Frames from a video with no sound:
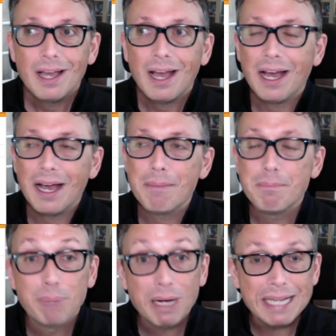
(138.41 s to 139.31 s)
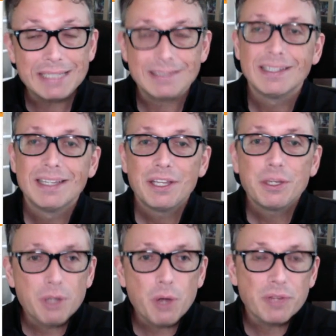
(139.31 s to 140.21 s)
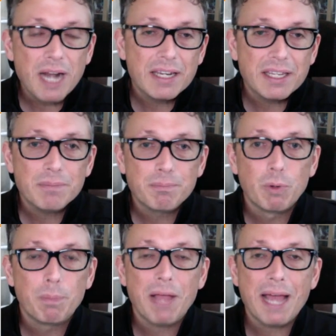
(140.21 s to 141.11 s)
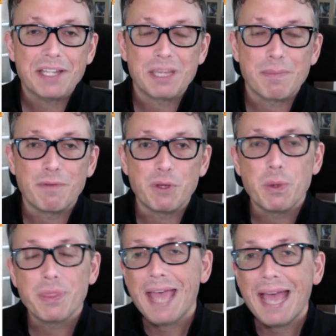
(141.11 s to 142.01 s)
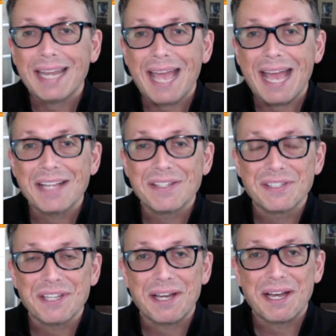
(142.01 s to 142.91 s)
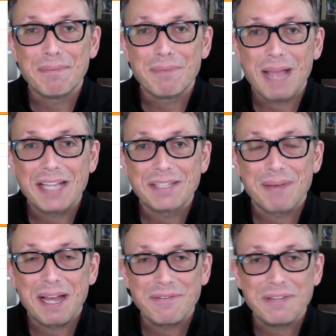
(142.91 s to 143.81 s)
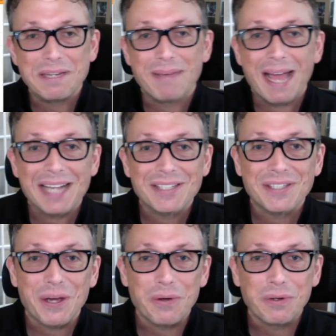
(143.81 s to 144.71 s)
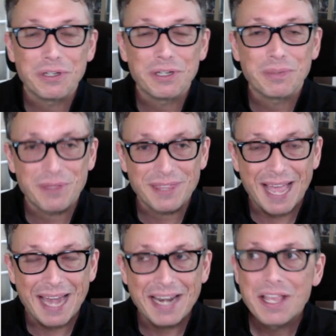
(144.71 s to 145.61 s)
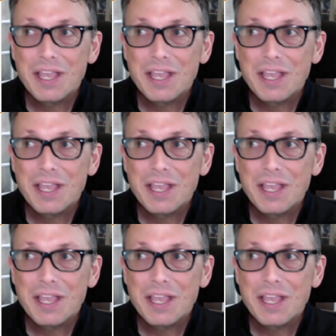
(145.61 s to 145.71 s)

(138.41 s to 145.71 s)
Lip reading: But you'll note that I did reply to some of you with that as my feedback. So good with that.